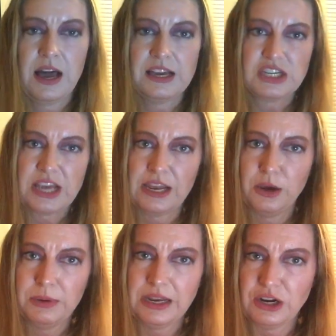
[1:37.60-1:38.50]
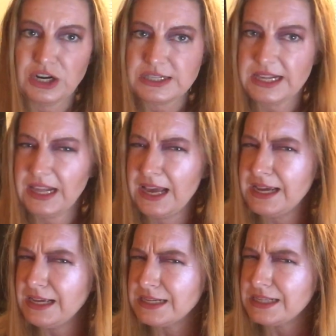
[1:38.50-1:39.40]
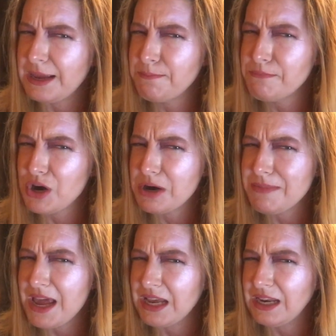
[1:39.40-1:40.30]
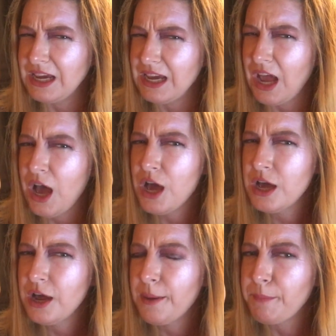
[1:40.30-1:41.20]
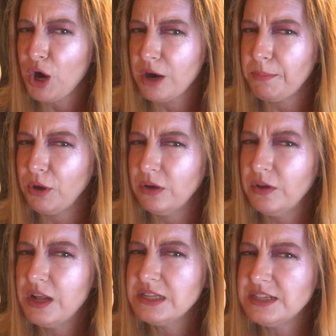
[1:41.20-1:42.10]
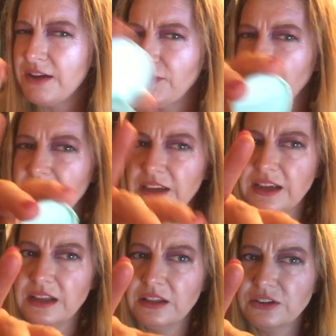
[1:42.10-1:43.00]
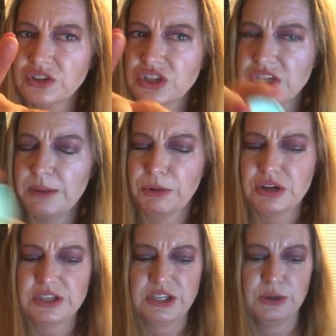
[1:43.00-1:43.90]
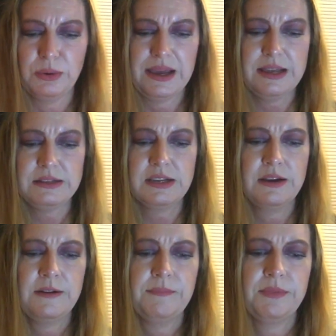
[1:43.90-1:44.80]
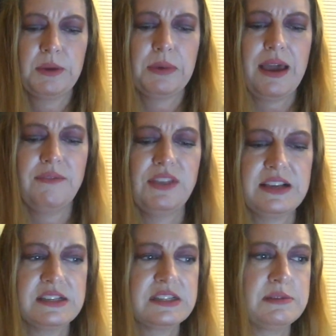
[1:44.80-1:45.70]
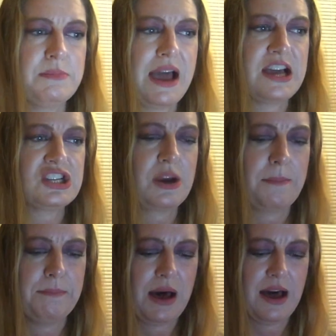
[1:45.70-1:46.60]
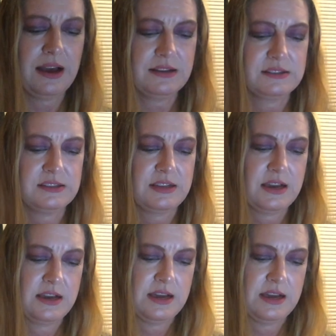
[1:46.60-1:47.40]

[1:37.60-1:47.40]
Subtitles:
eyeshadow in Ursula. Is a mermaidy purple, definitely a little shimmer to it. Then we have the Smashbox